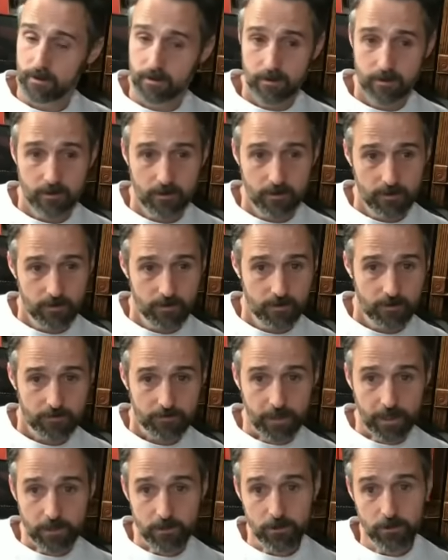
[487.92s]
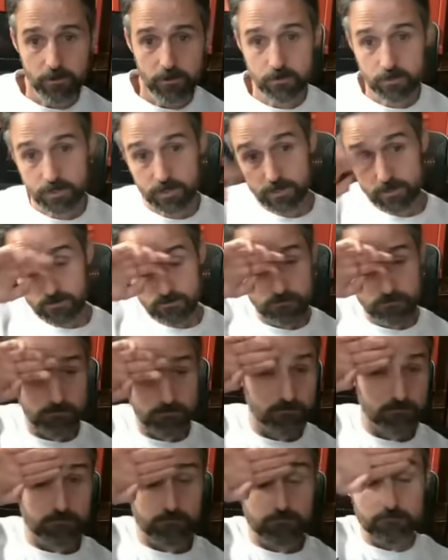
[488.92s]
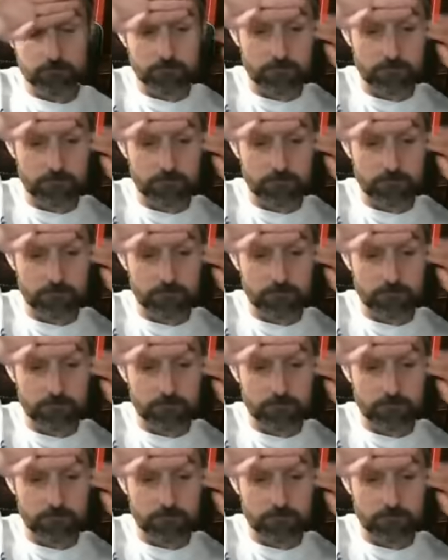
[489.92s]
Sure. And Joe Alt got injured yesterday.